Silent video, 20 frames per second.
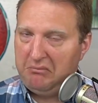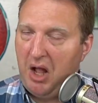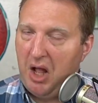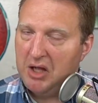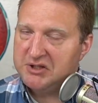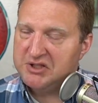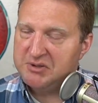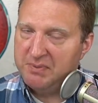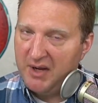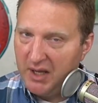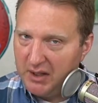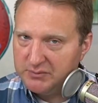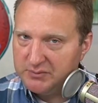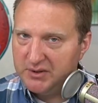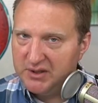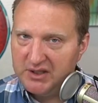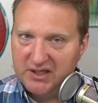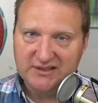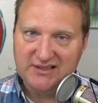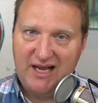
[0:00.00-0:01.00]
I'll just be honest
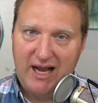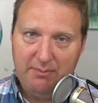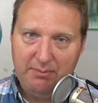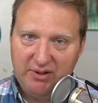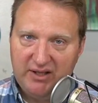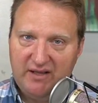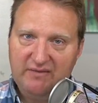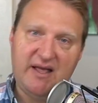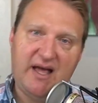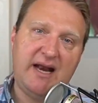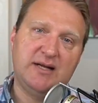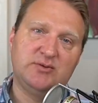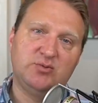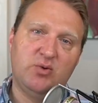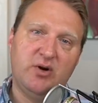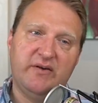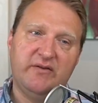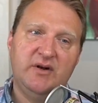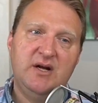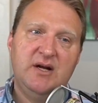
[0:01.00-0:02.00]
with you, because I believe that is
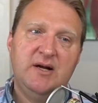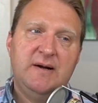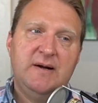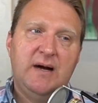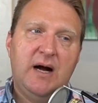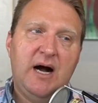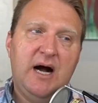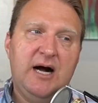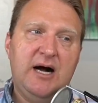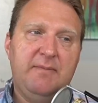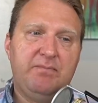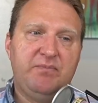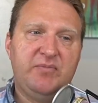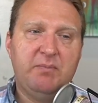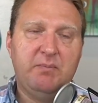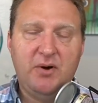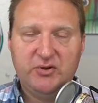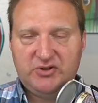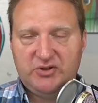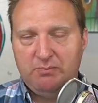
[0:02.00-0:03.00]
one of um,
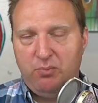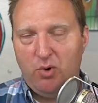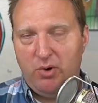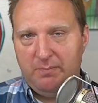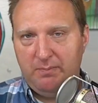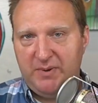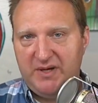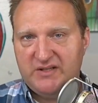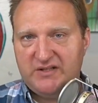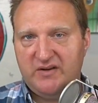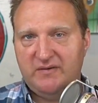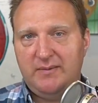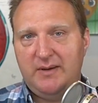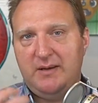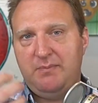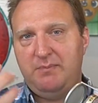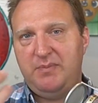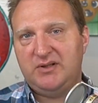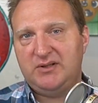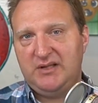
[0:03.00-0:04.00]
the most important piece of
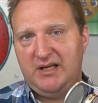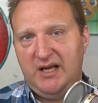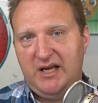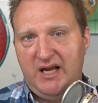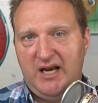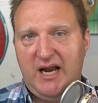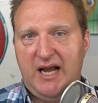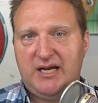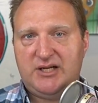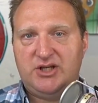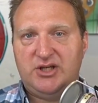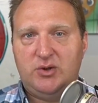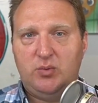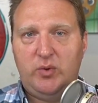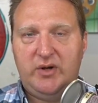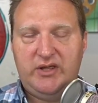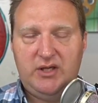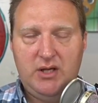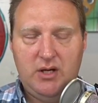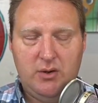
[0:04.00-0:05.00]
me building a connection
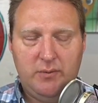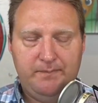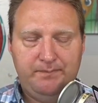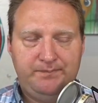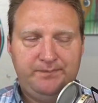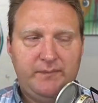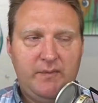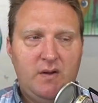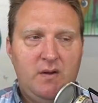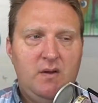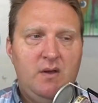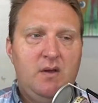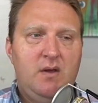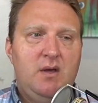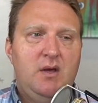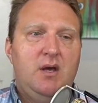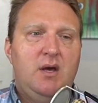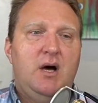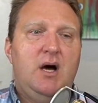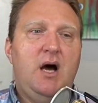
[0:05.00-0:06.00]
with you
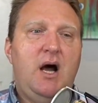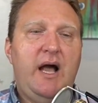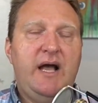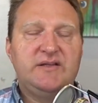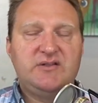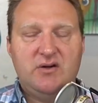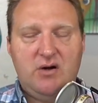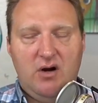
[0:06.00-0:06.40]
uh, as